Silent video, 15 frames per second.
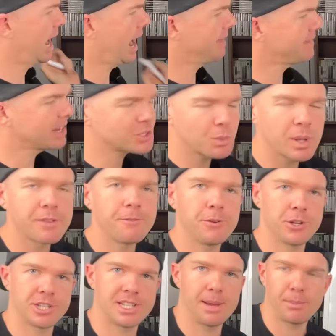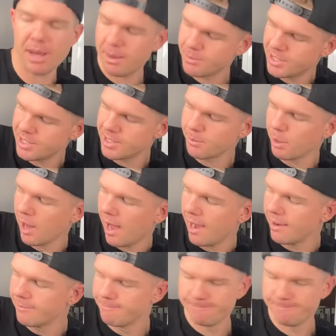And that's where the first step comes into play.